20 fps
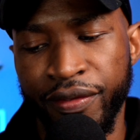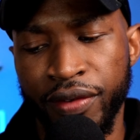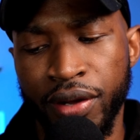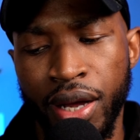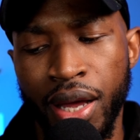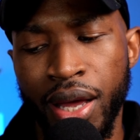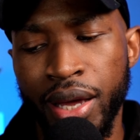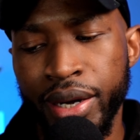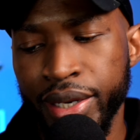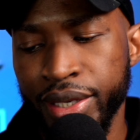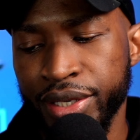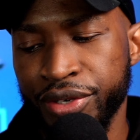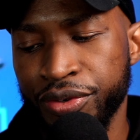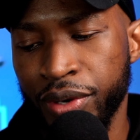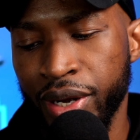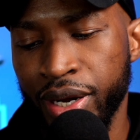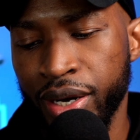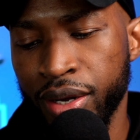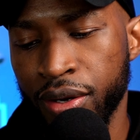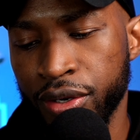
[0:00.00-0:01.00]
God is
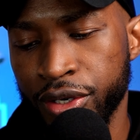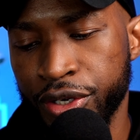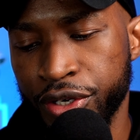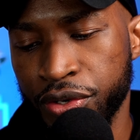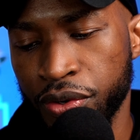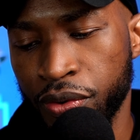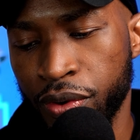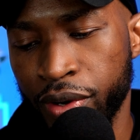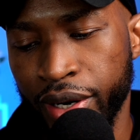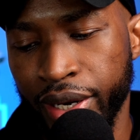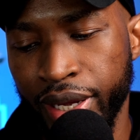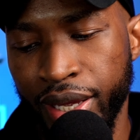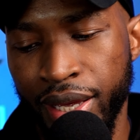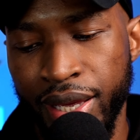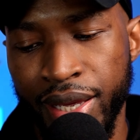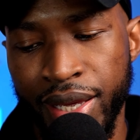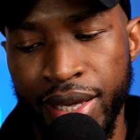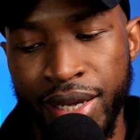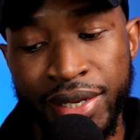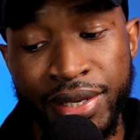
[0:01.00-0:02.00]
writing our story,
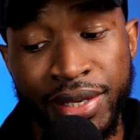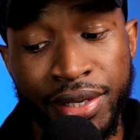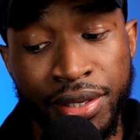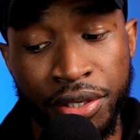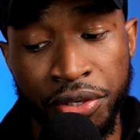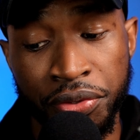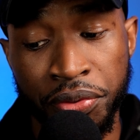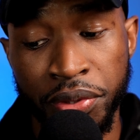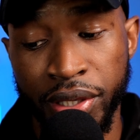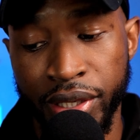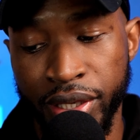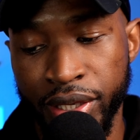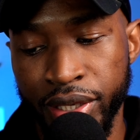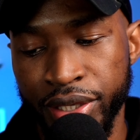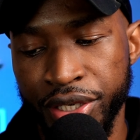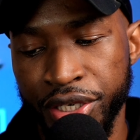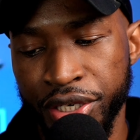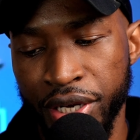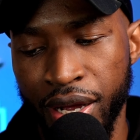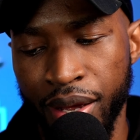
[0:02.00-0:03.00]
he isn't doing a
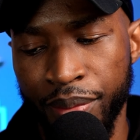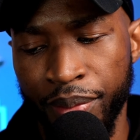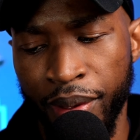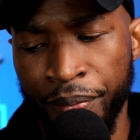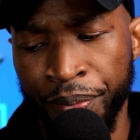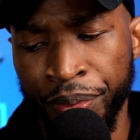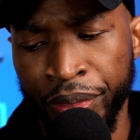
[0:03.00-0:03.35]
good job.